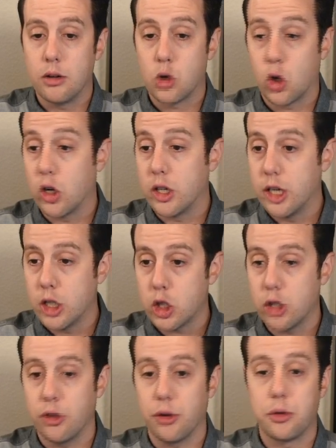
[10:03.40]

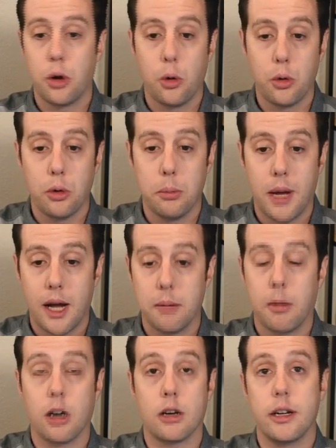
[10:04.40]
traditional total bond
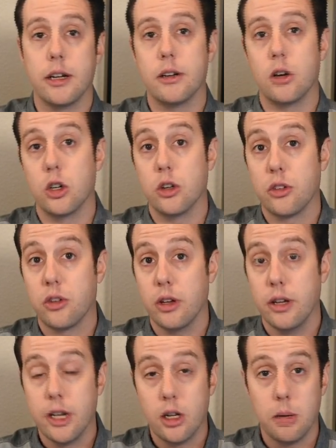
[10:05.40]
market or just
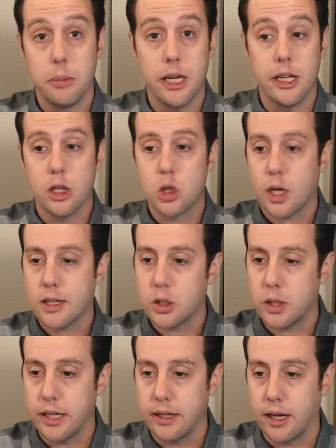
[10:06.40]
an intermediate
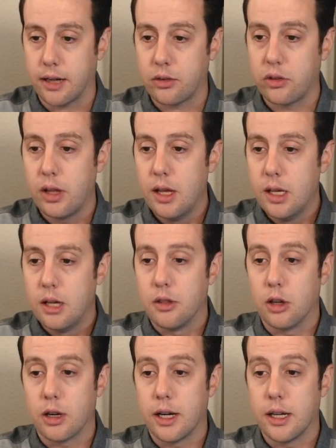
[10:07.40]
treasury index,
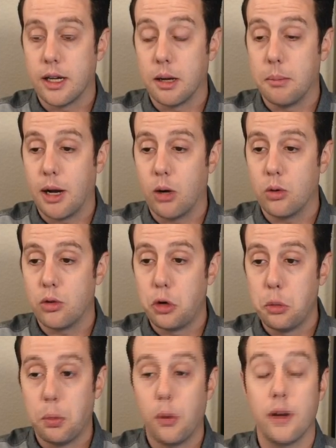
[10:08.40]
they're getting about
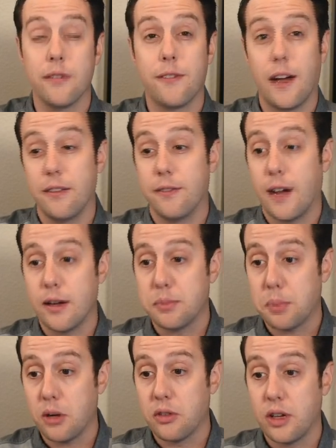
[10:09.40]

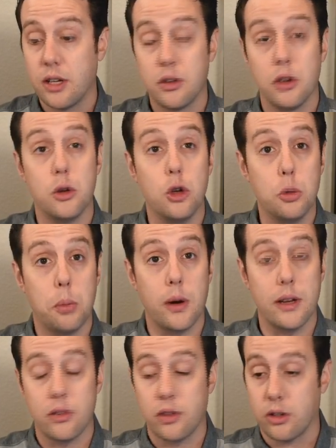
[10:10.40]
2.55% to
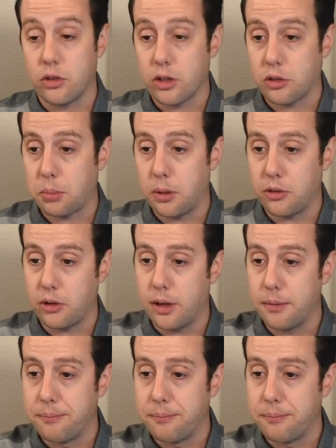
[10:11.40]
2.66%,